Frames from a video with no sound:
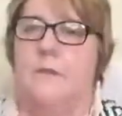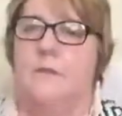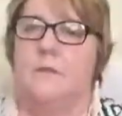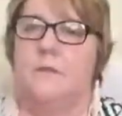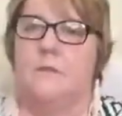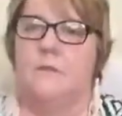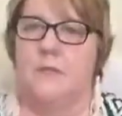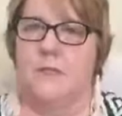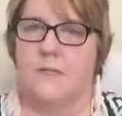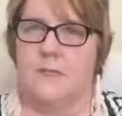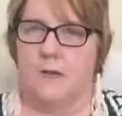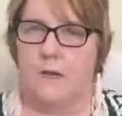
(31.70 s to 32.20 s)

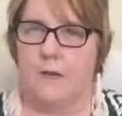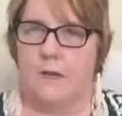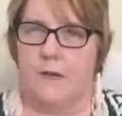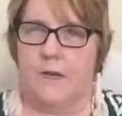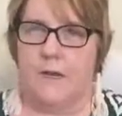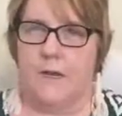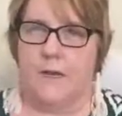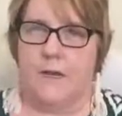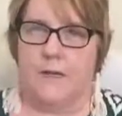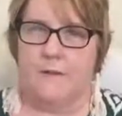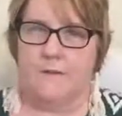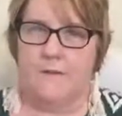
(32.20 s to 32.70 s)
Just going
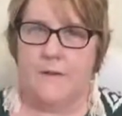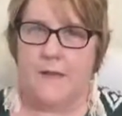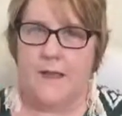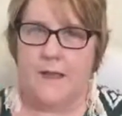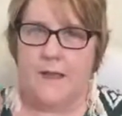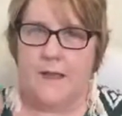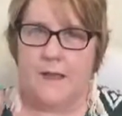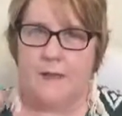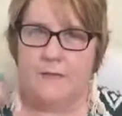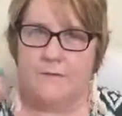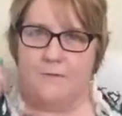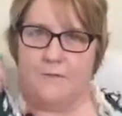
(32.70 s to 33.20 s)
live
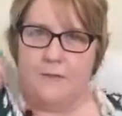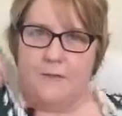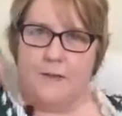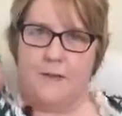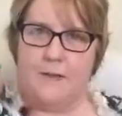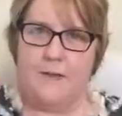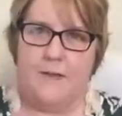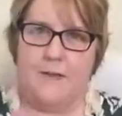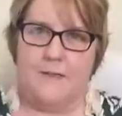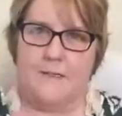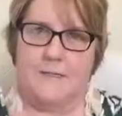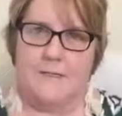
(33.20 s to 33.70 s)
now for our
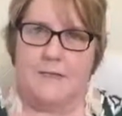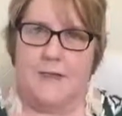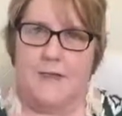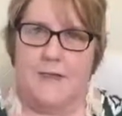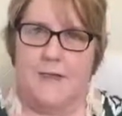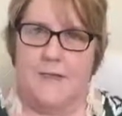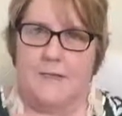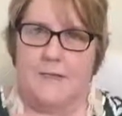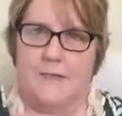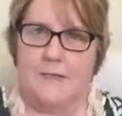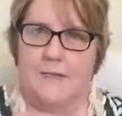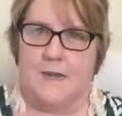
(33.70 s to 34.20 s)
next
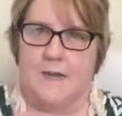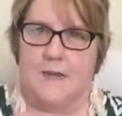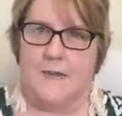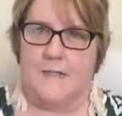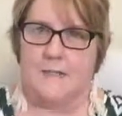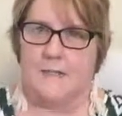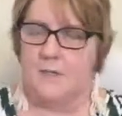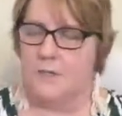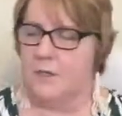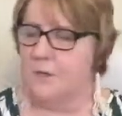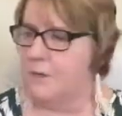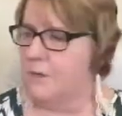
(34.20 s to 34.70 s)
class,
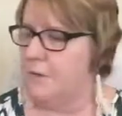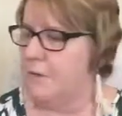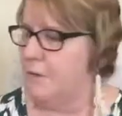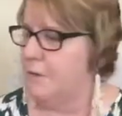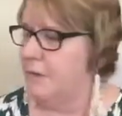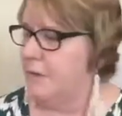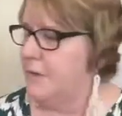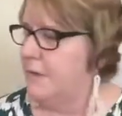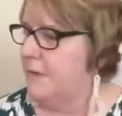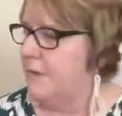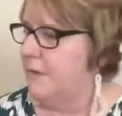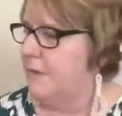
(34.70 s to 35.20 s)
class 2,
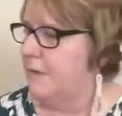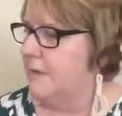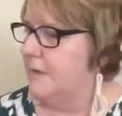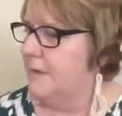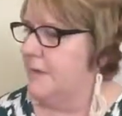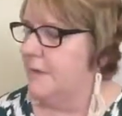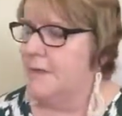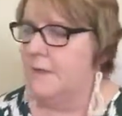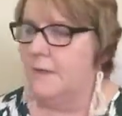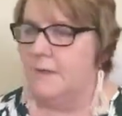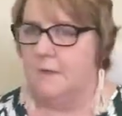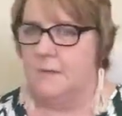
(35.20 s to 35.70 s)

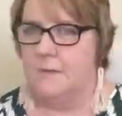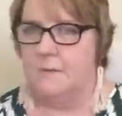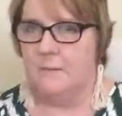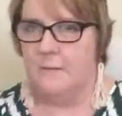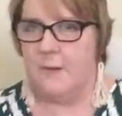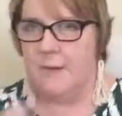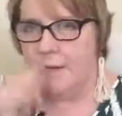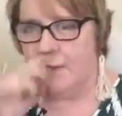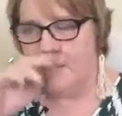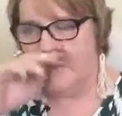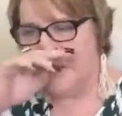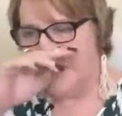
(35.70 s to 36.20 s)

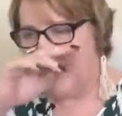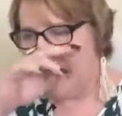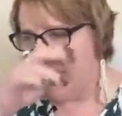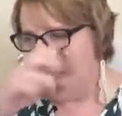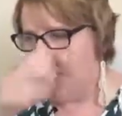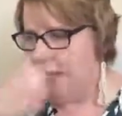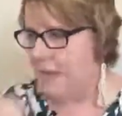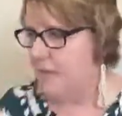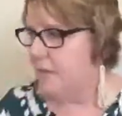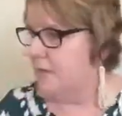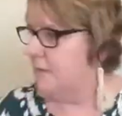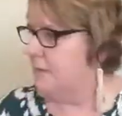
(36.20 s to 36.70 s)
where we
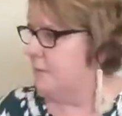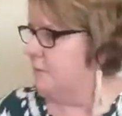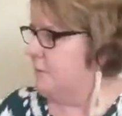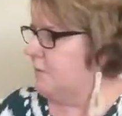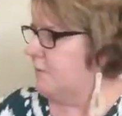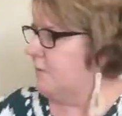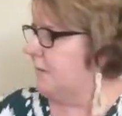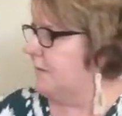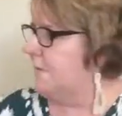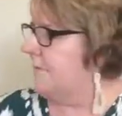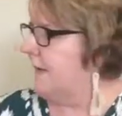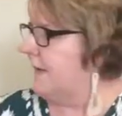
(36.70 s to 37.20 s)
are
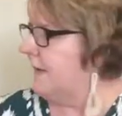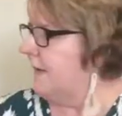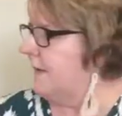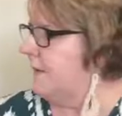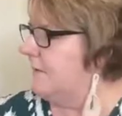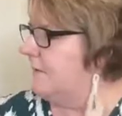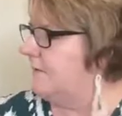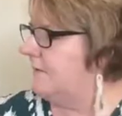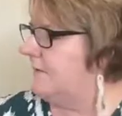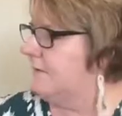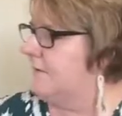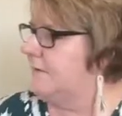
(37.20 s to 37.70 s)
all
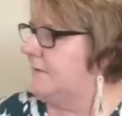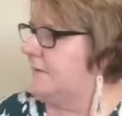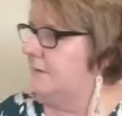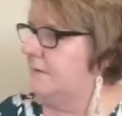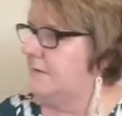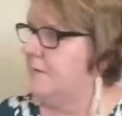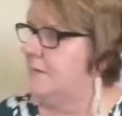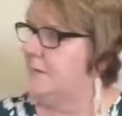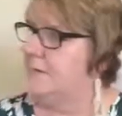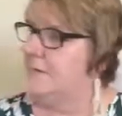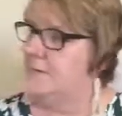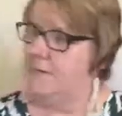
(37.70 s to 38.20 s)
about
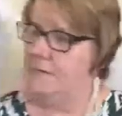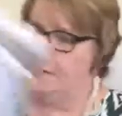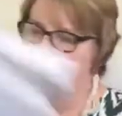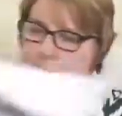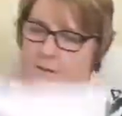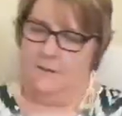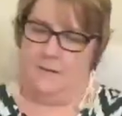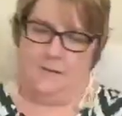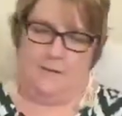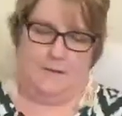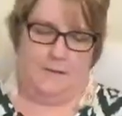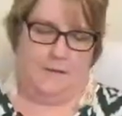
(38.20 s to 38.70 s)

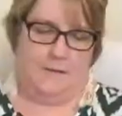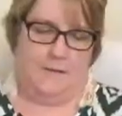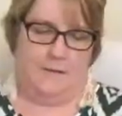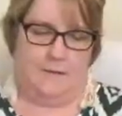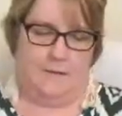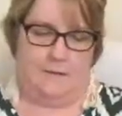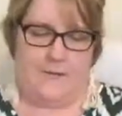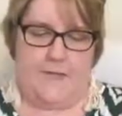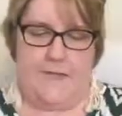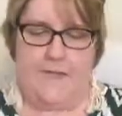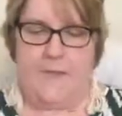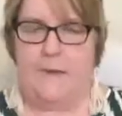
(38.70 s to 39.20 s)

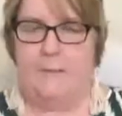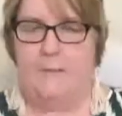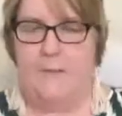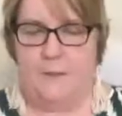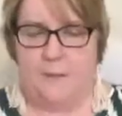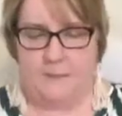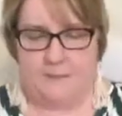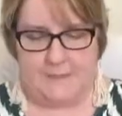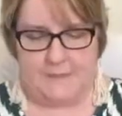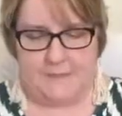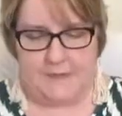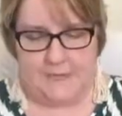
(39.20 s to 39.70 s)
inner
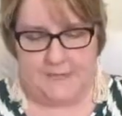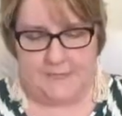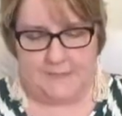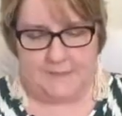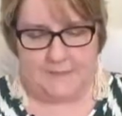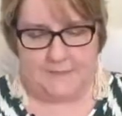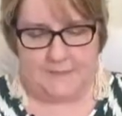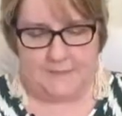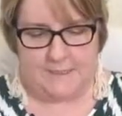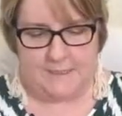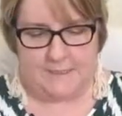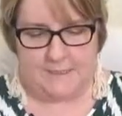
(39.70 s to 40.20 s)

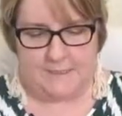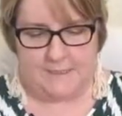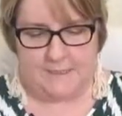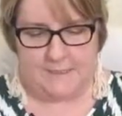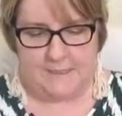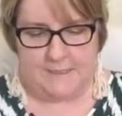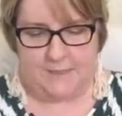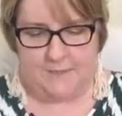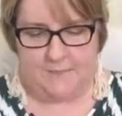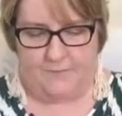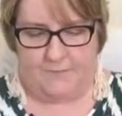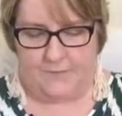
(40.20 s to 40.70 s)
personalities,
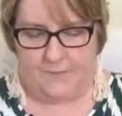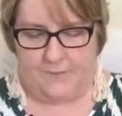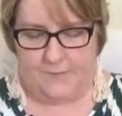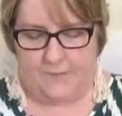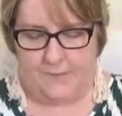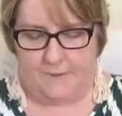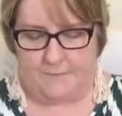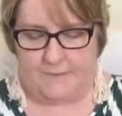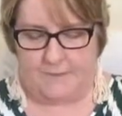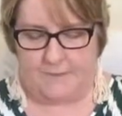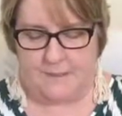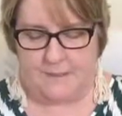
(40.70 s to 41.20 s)

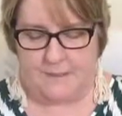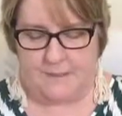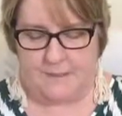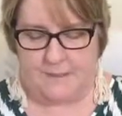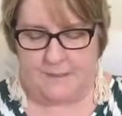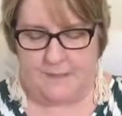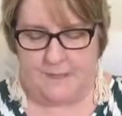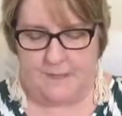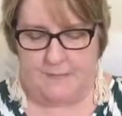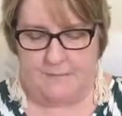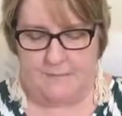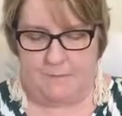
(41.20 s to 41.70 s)

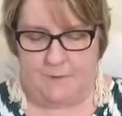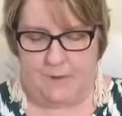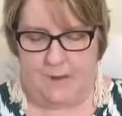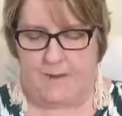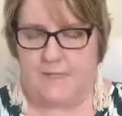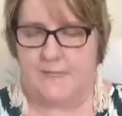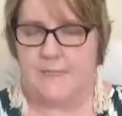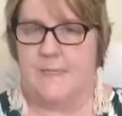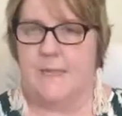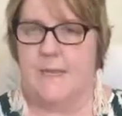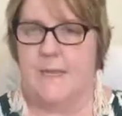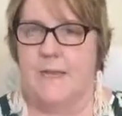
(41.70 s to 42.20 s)
self-acceptance,
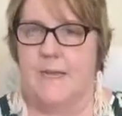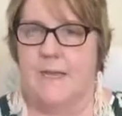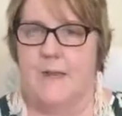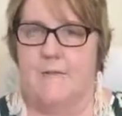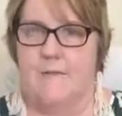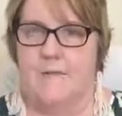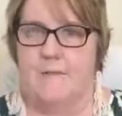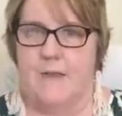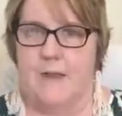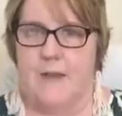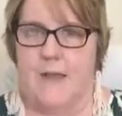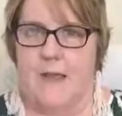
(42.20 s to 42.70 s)
embracing
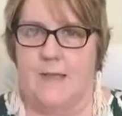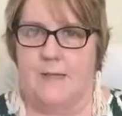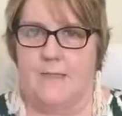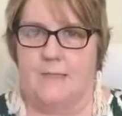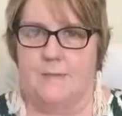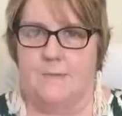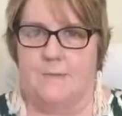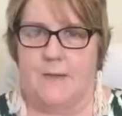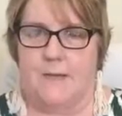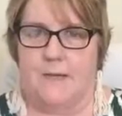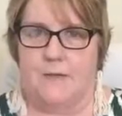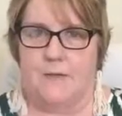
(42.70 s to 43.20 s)
every
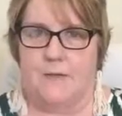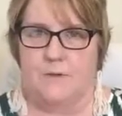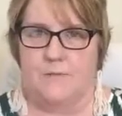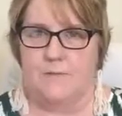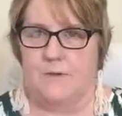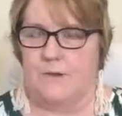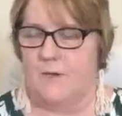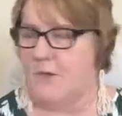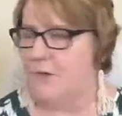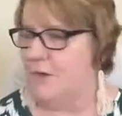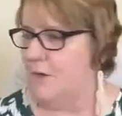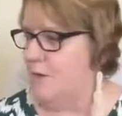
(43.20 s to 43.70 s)
aspect
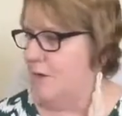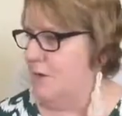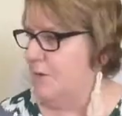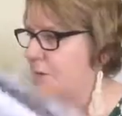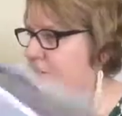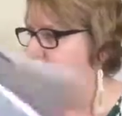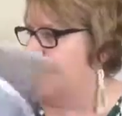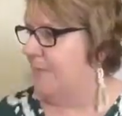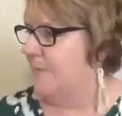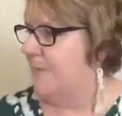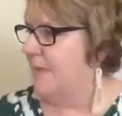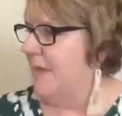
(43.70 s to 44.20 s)
of
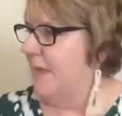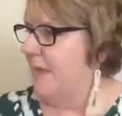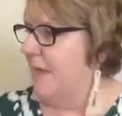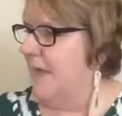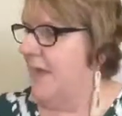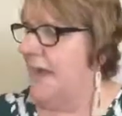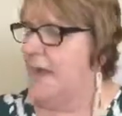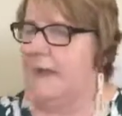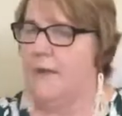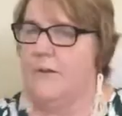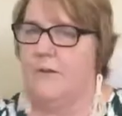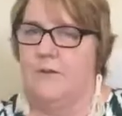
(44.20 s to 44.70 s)
you,
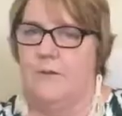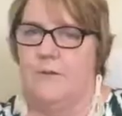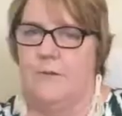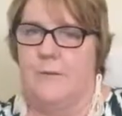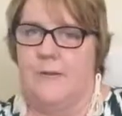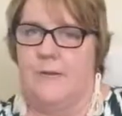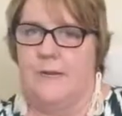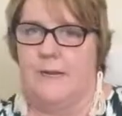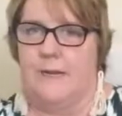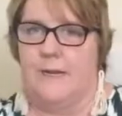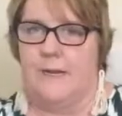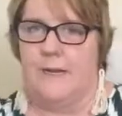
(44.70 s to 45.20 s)
and
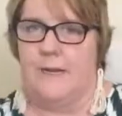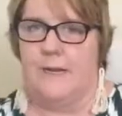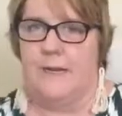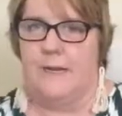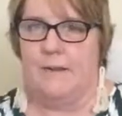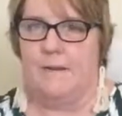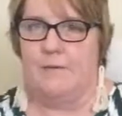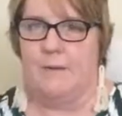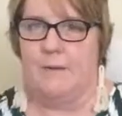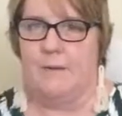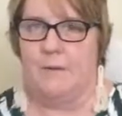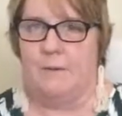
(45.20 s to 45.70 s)
doing a
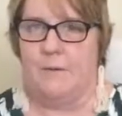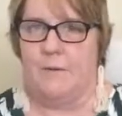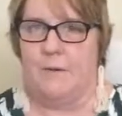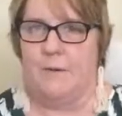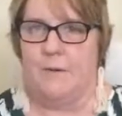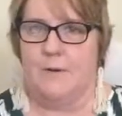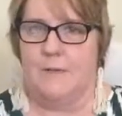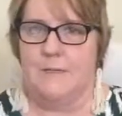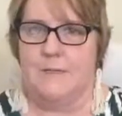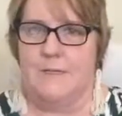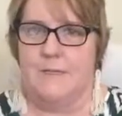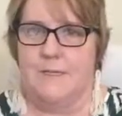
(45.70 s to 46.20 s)
clearing
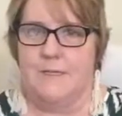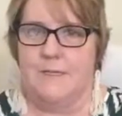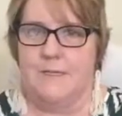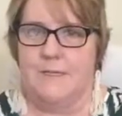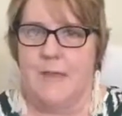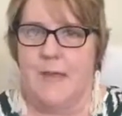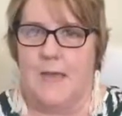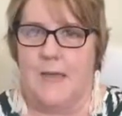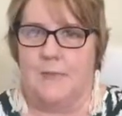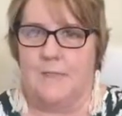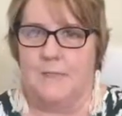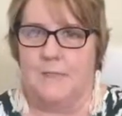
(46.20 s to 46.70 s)
process
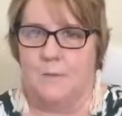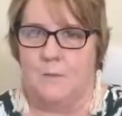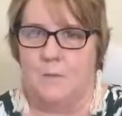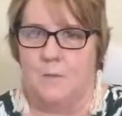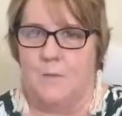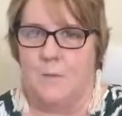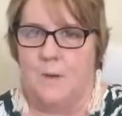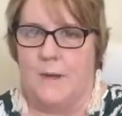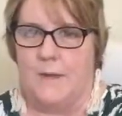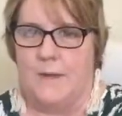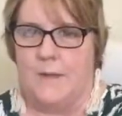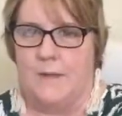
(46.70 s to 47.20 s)
as
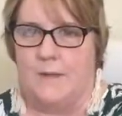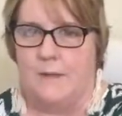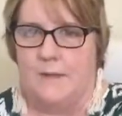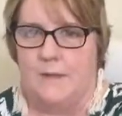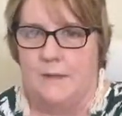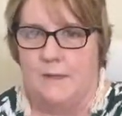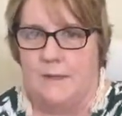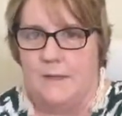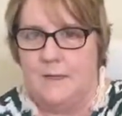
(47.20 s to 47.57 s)
well.